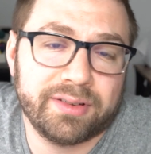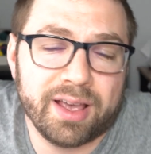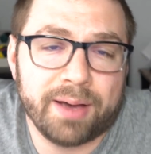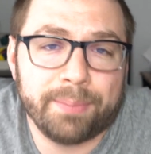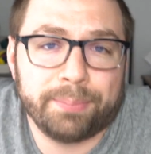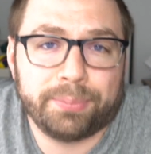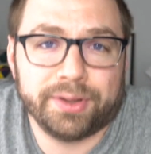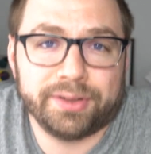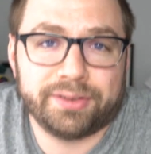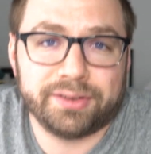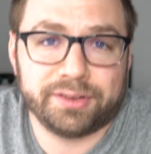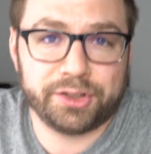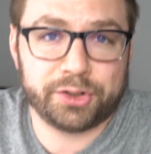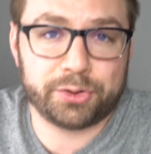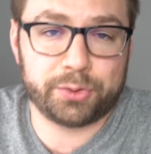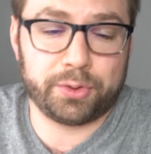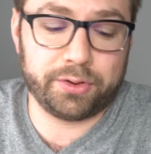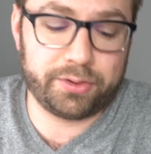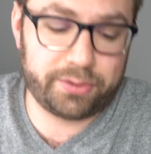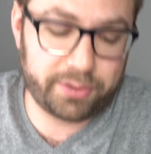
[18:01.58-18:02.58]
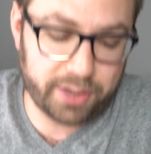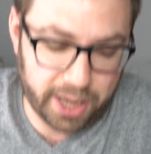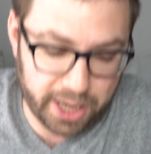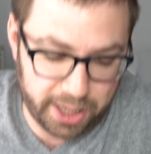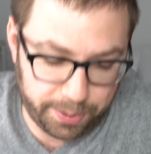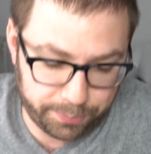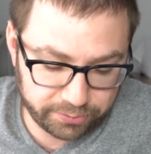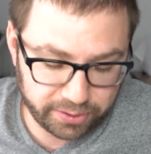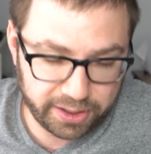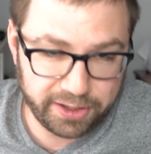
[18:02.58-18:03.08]
template literal
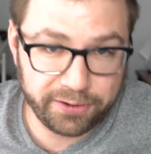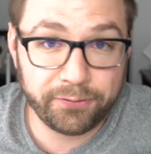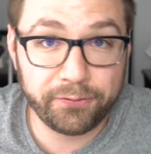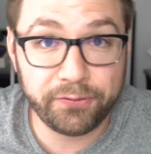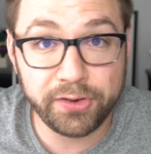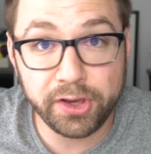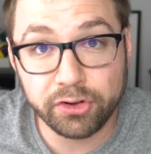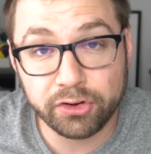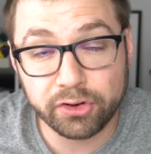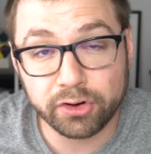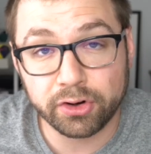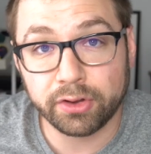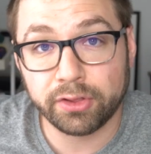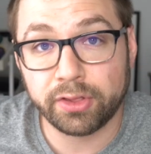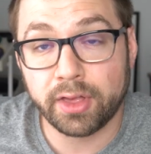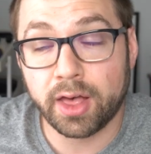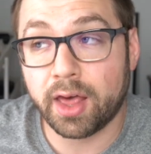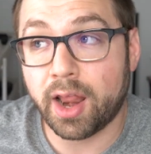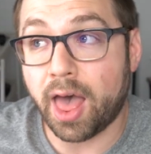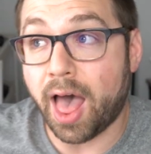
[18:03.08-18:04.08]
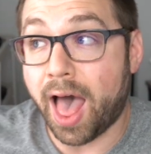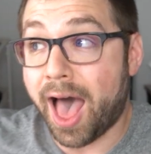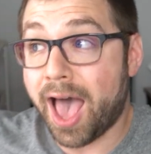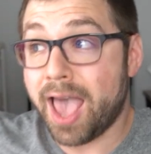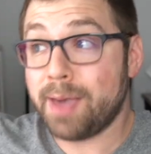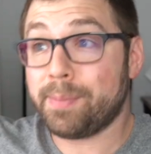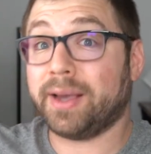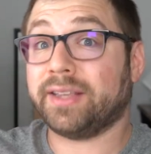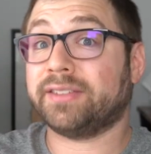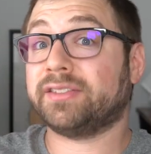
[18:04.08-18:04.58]
types, a feature that
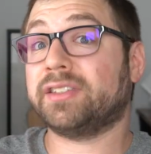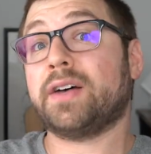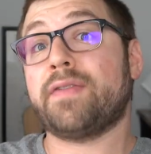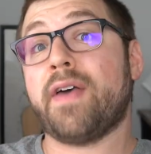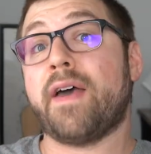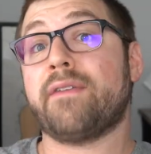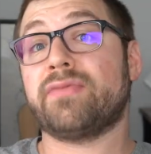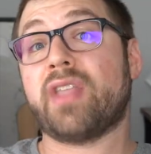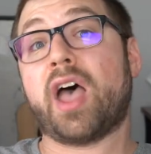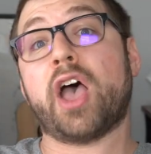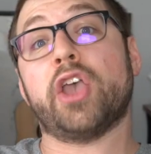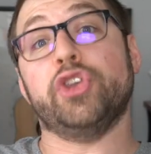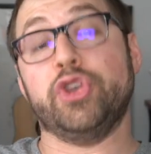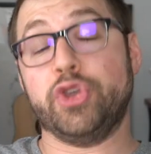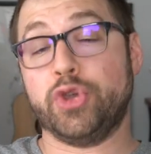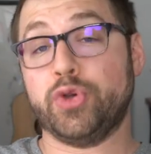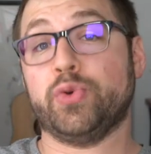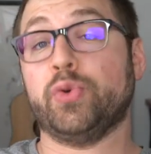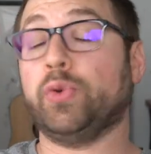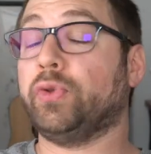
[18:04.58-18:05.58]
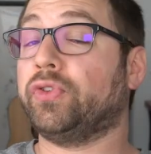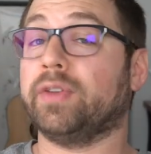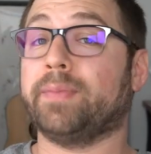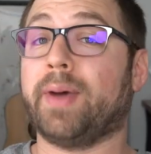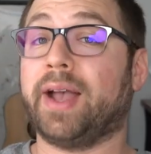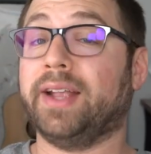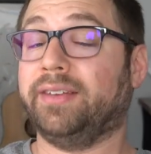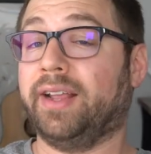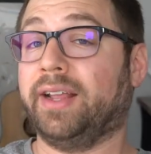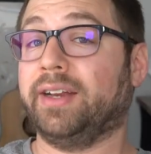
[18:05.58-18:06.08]
I myself have not used in
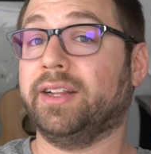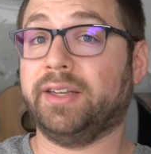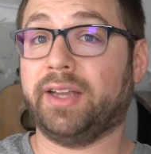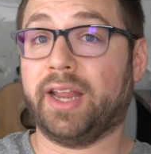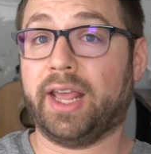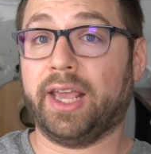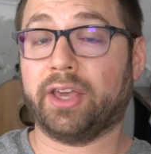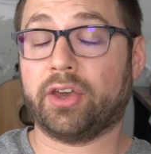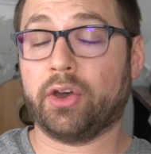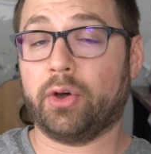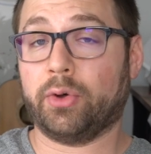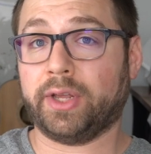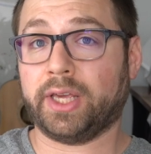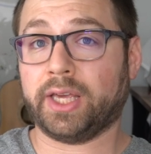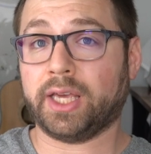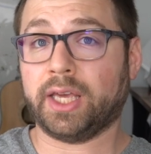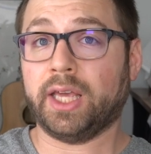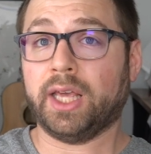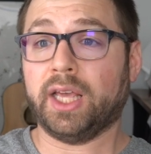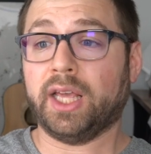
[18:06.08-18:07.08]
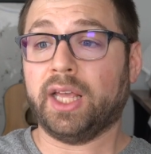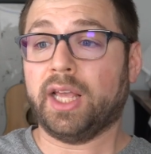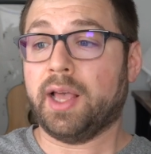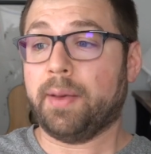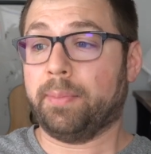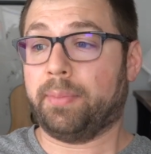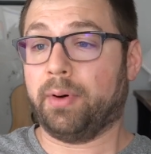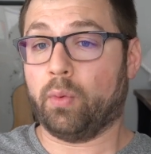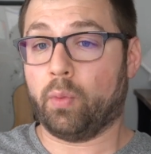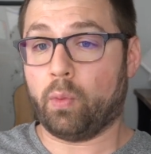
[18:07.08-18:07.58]
my day-to-day -day coding,
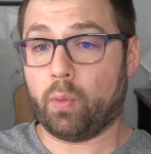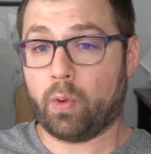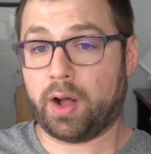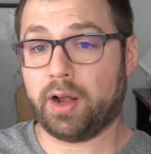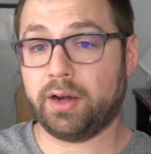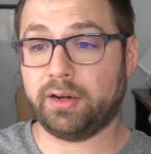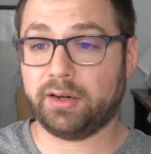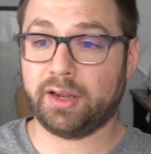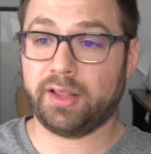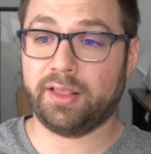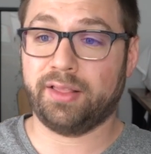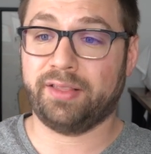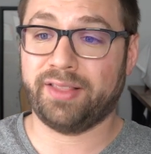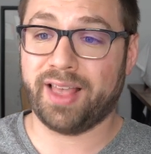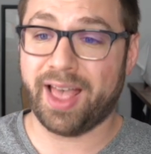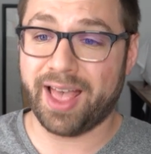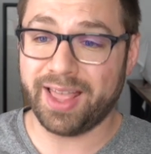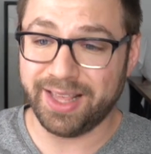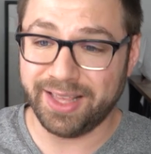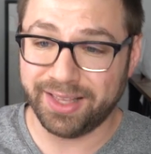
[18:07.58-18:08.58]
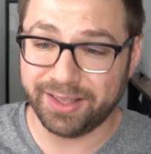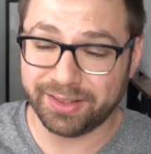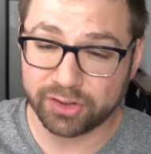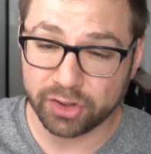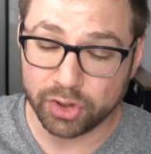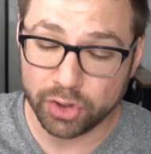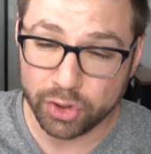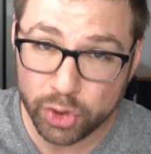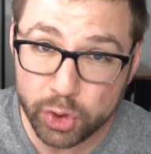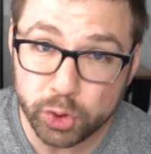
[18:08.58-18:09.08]
but one that
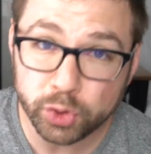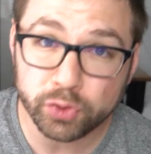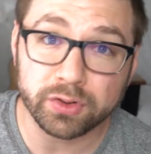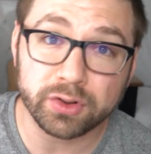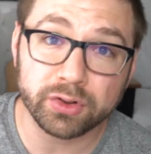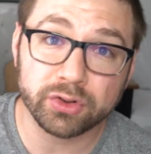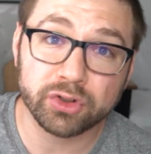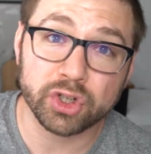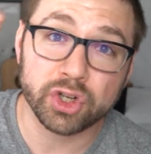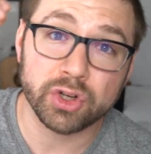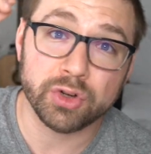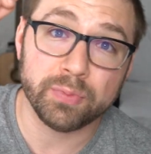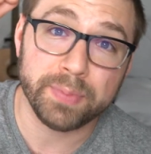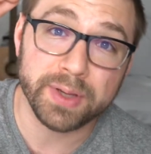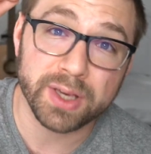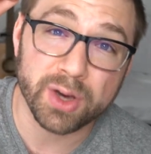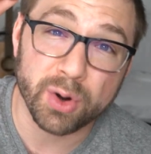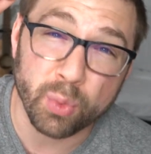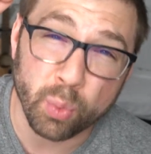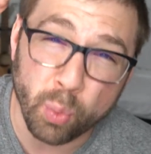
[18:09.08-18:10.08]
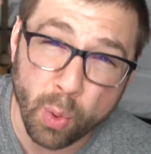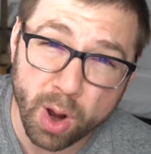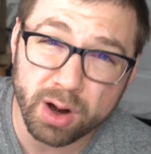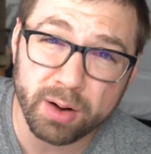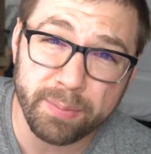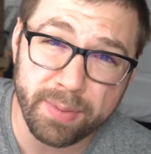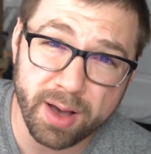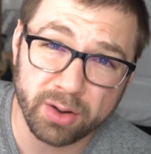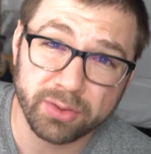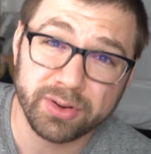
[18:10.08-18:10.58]
is useful to be aware
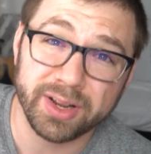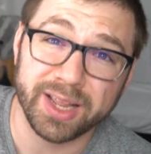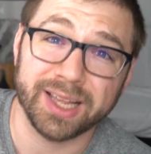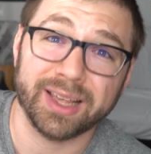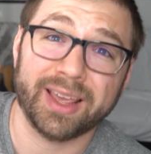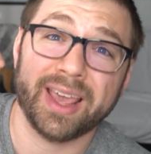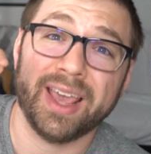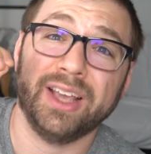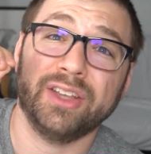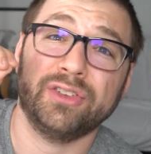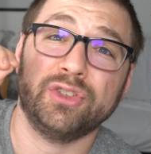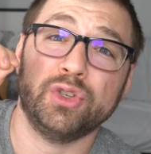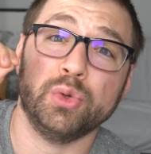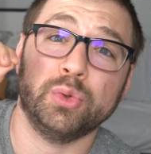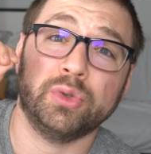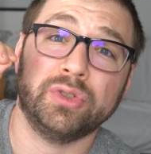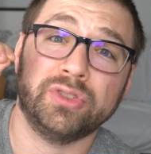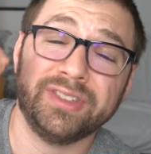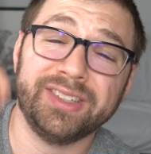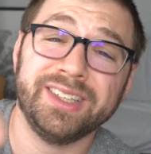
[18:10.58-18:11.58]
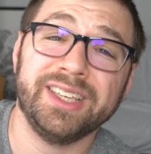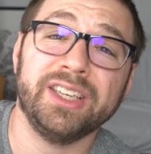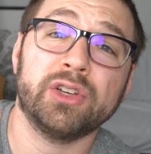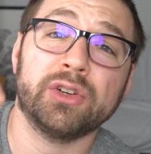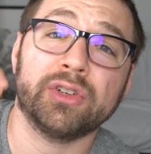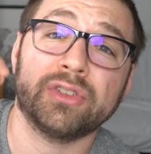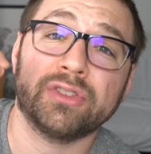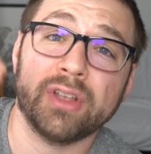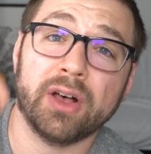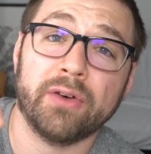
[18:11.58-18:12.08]
about in case you see
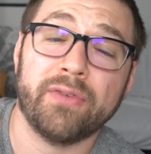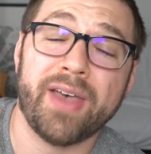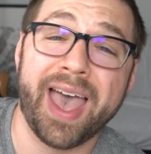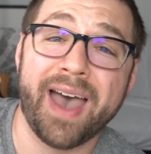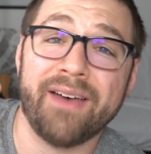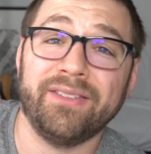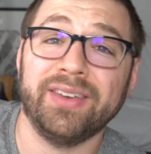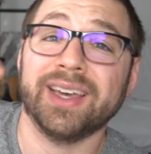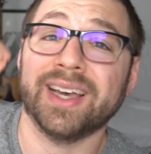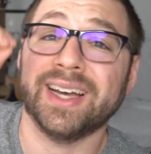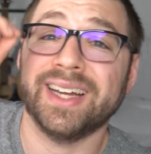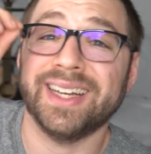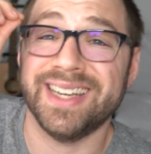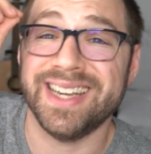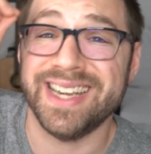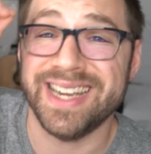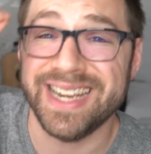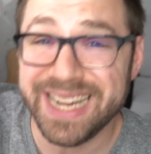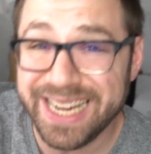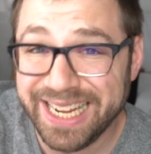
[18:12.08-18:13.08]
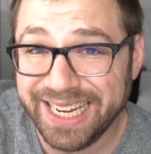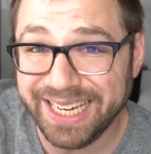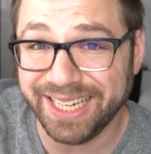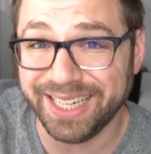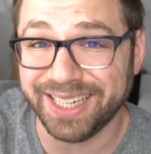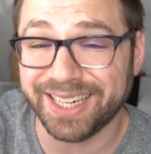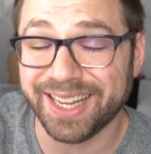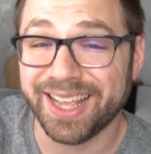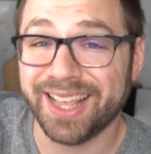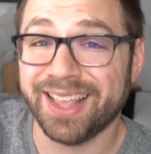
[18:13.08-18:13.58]
yourself having a
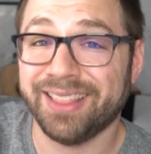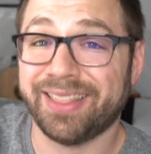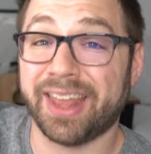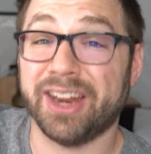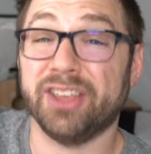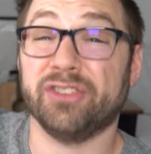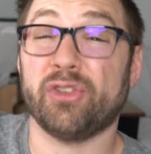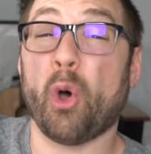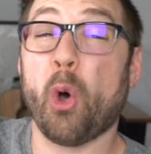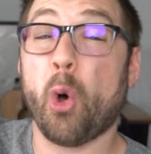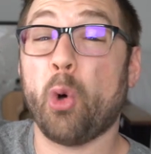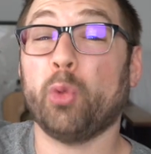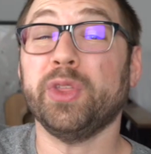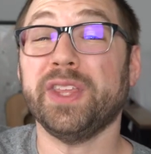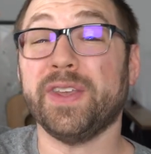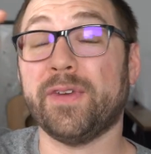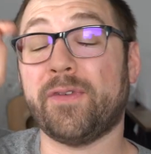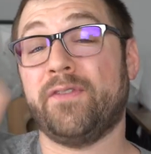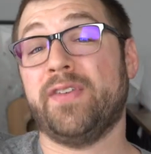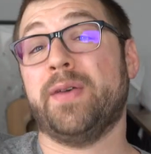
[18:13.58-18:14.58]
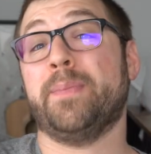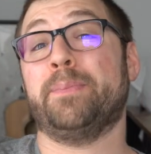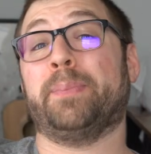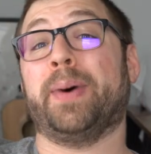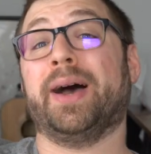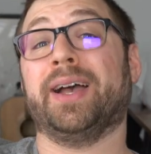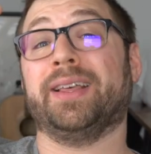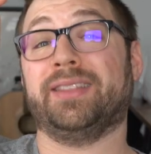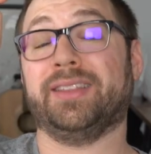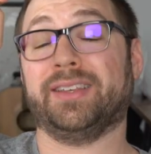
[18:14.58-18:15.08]
need that is only fit
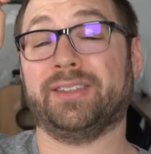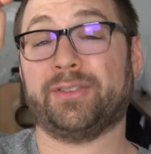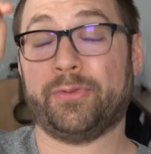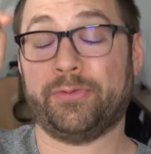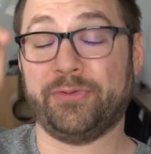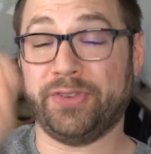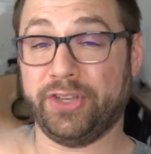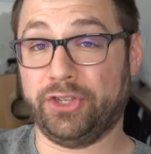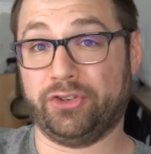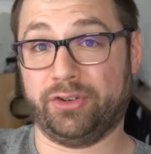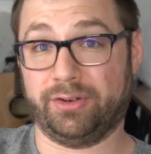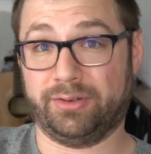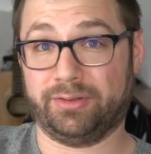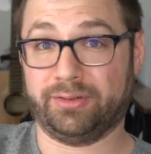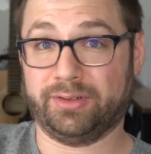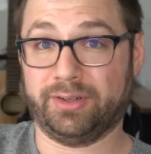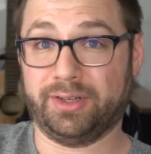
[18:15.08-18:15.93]
by this feature.